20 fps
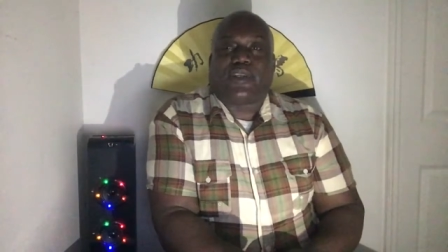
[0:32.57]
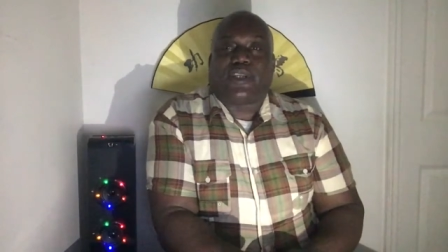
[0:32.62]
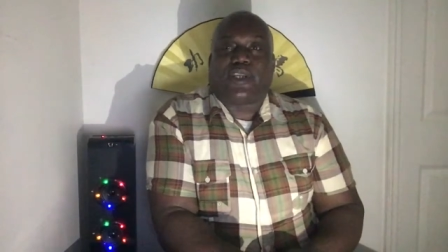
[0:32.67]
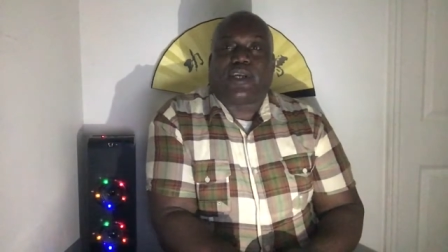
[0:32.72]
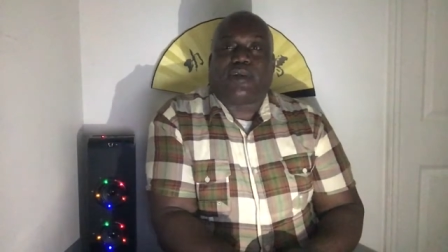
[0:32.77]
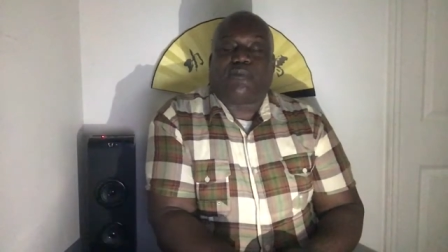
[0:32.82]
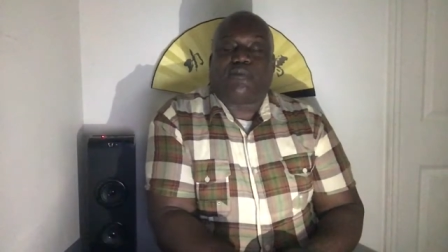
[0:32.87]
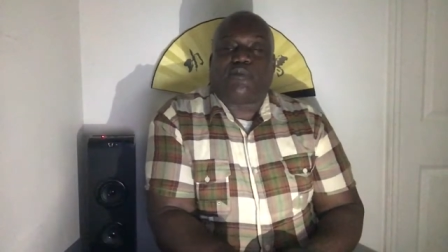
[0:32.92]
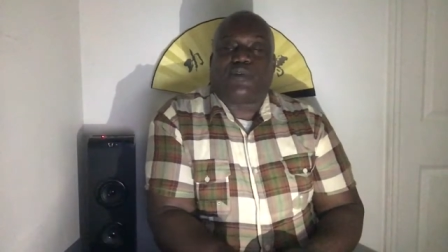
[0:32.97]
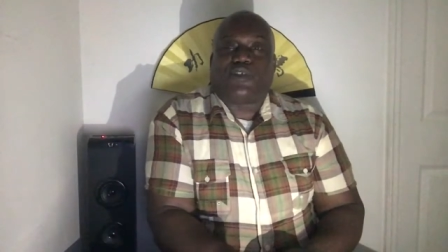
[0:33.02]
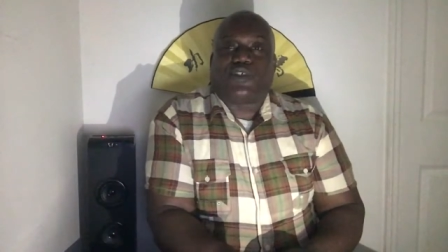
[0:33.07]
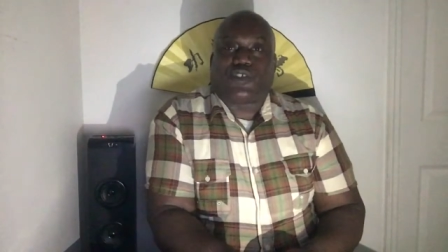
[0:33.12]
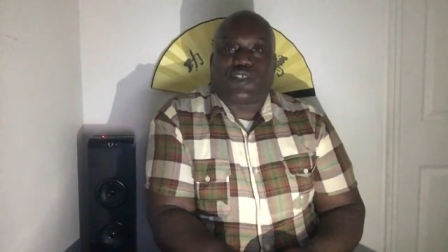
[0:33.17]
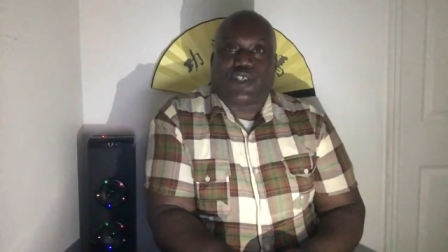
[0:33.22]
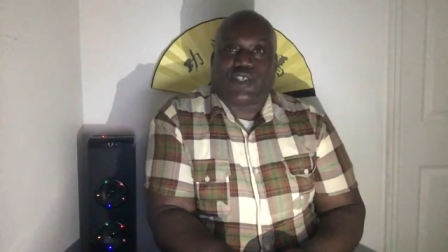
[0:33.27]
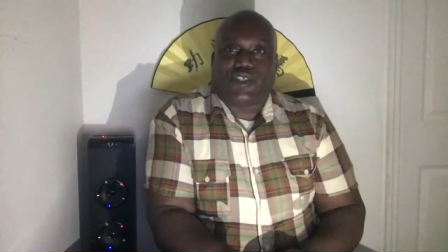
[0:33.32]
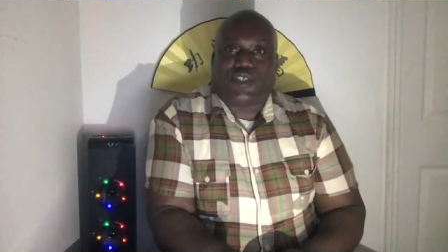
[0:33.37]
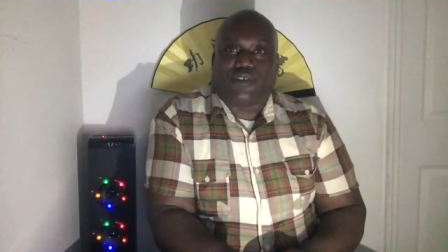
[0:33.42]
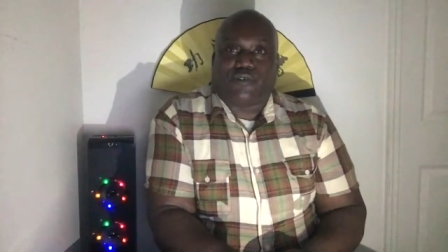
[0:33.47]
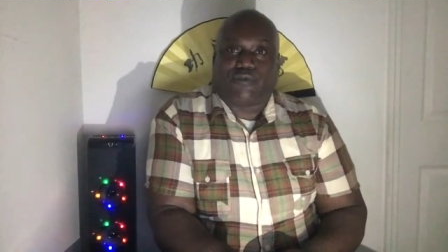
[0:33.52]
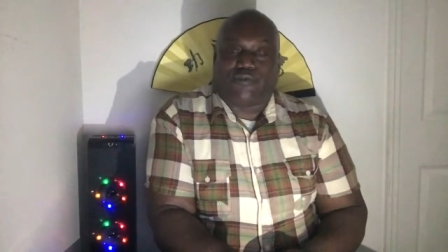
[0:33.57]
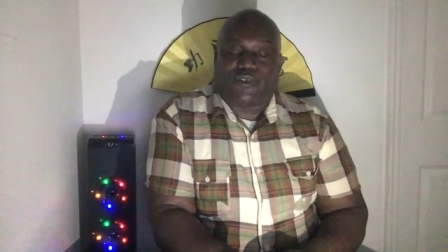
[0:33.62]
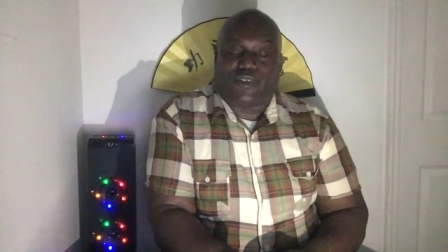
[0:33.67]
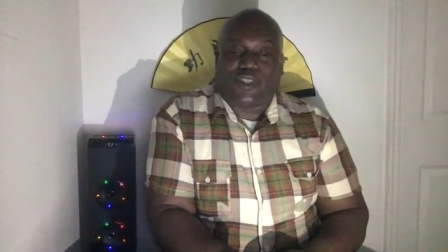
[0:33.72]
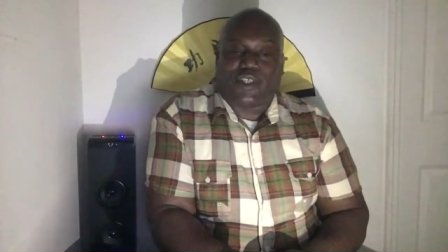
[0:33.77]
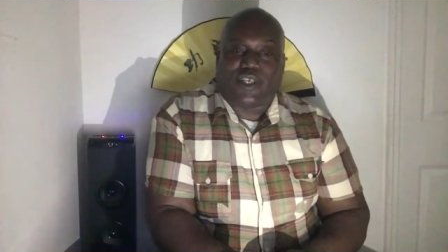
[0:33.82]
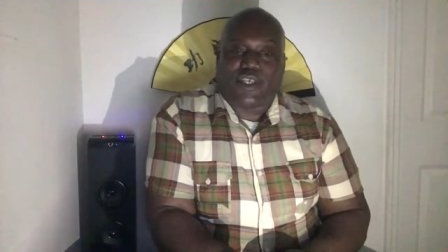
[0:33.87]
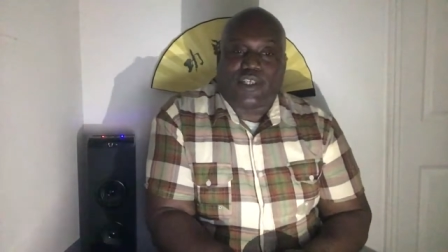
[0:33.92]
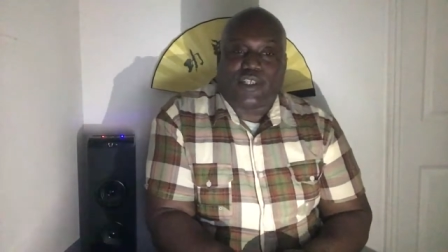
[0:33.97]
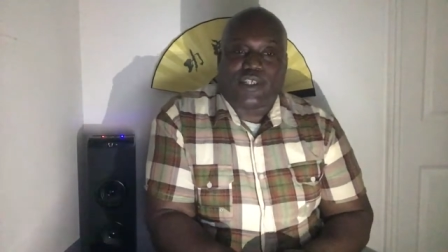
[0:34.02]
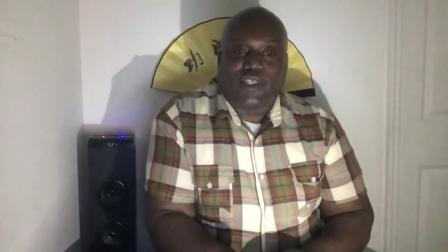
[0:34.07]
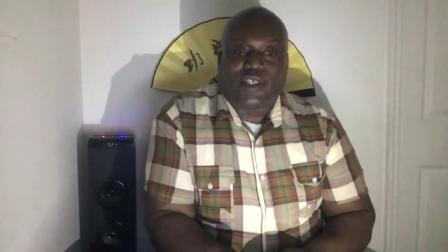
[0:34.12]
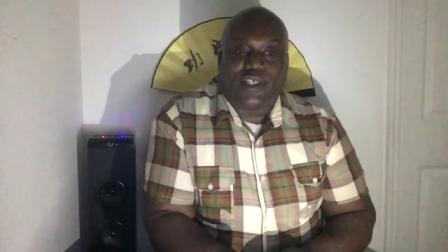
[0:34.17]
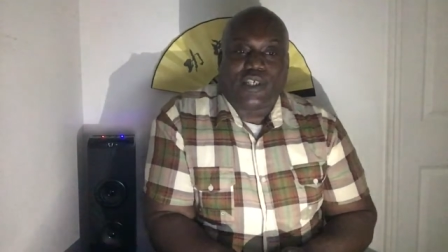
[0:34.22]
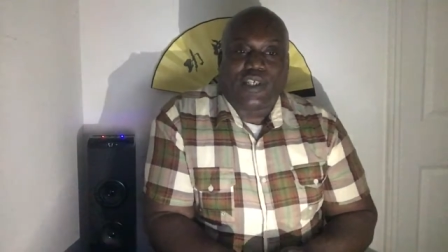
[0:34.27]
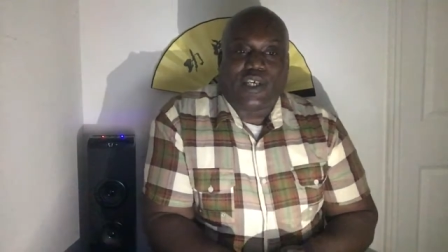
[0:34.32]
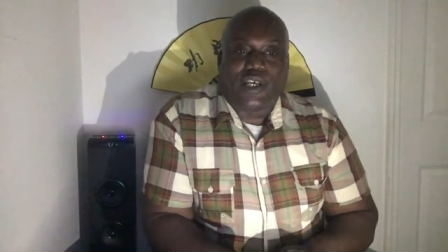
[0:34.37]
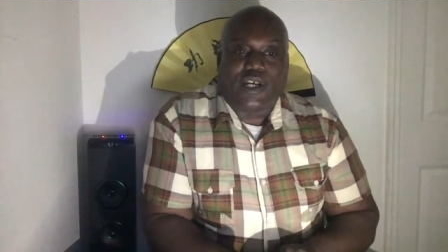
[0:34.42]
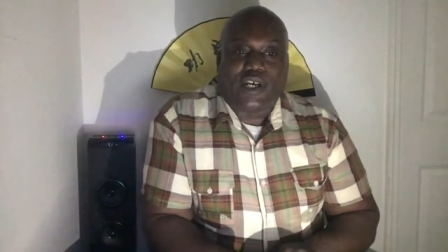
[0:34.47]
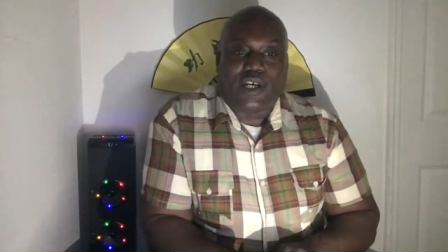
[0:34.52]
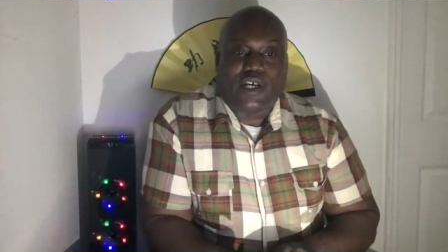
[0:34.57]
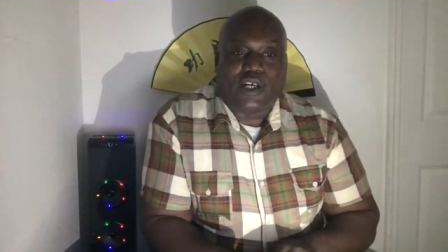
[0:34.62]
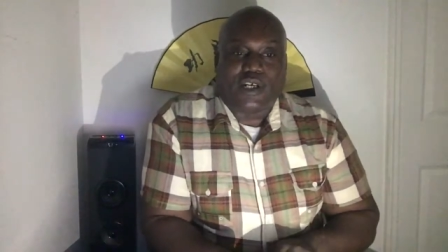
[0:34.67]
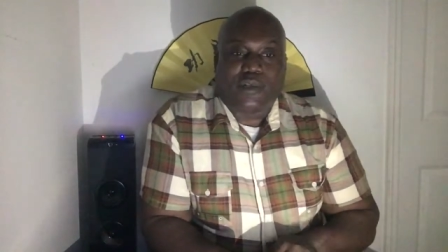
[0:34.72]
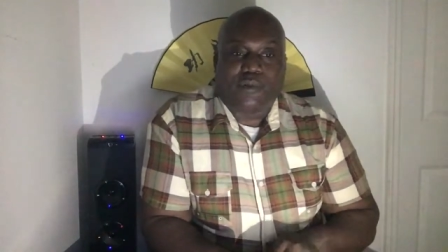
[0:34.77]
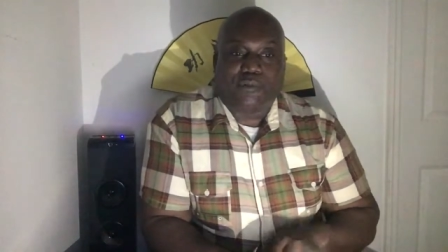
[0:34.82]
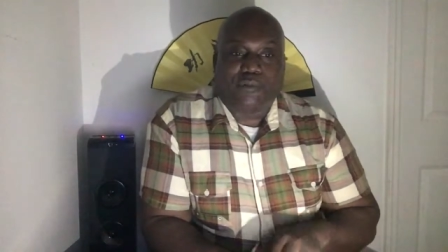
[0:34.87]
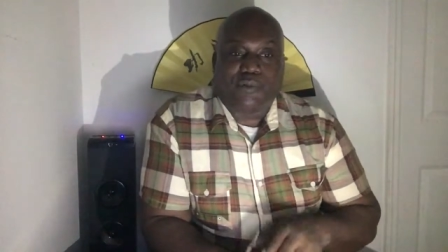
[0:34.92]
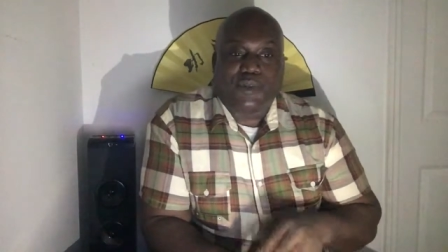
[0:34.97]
And I appreciate you for that um,